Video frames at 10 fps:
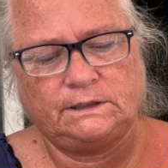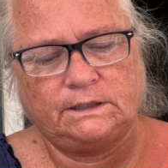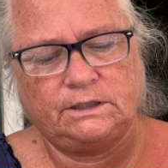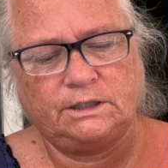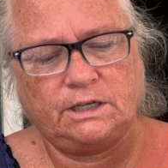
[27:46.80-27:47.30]

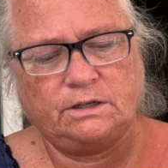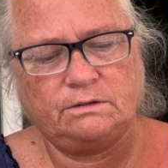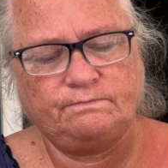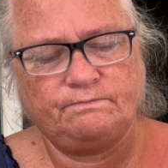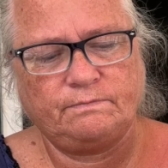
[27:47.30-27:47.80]

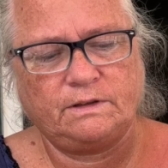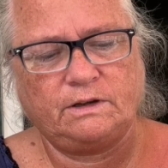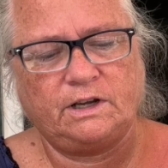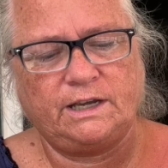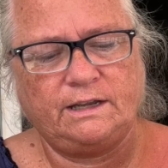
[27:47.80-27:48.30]
So,
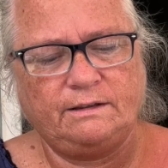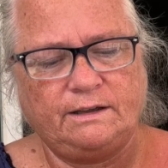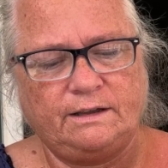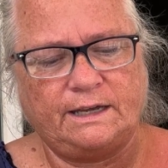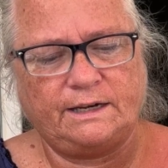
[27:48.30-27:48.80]

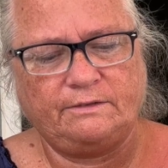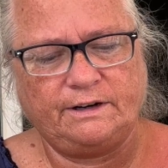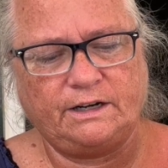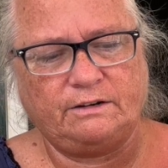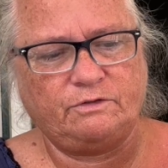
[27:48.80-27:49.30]
getting
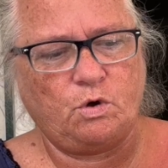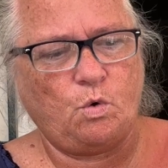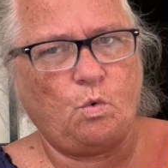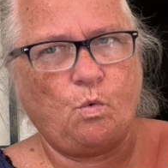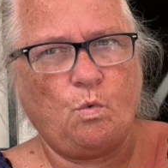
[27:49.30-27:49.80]
rid of
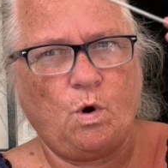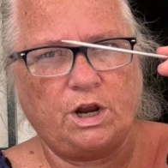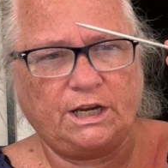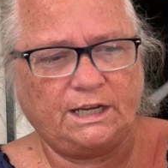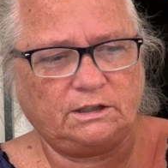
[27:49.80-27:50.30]

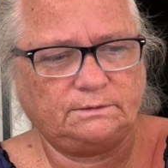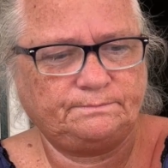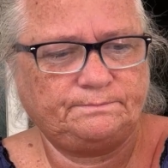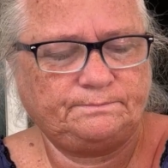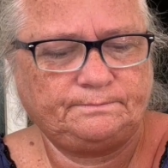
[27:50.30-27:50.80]
one needle,
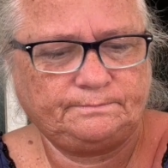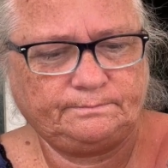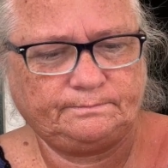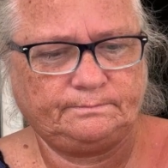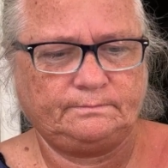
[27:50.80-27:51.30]

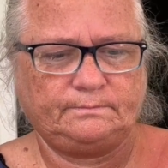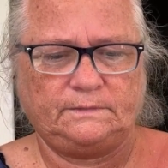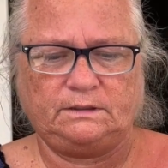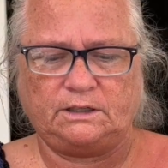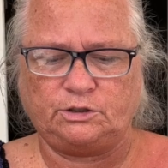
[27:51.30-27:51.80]

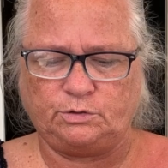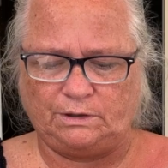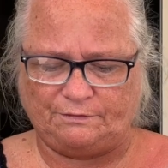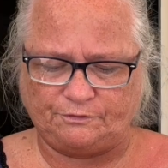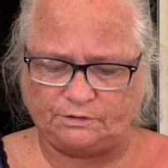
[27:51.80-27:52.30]
got 2
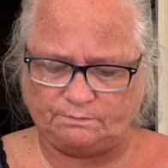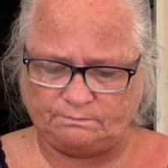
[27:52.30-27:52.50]
left.